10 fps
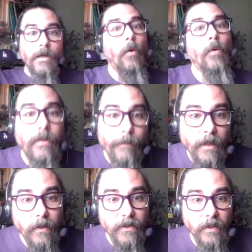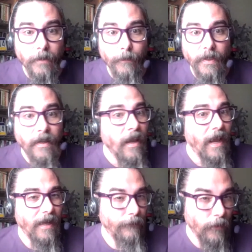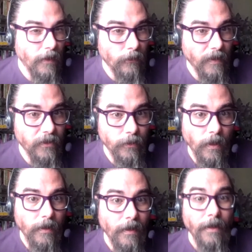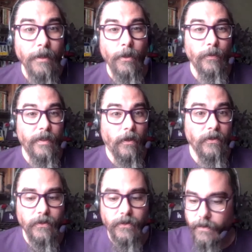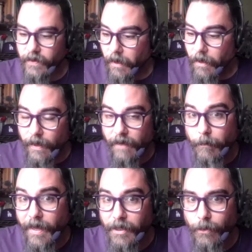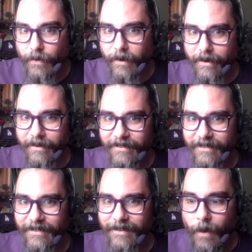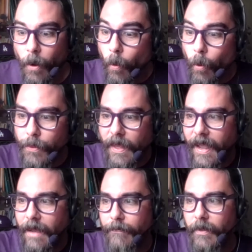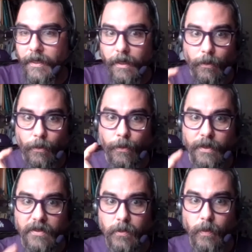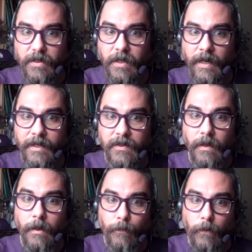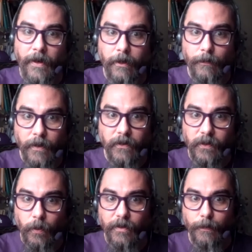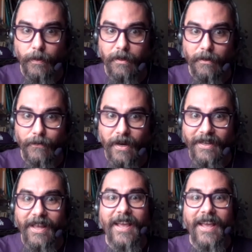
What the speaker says: know what the meal is going to be. And if you're at a restaurant, you know what they also do? It's like they have a menu there. Or they have like, this is what today's prepared meal is going to be, right?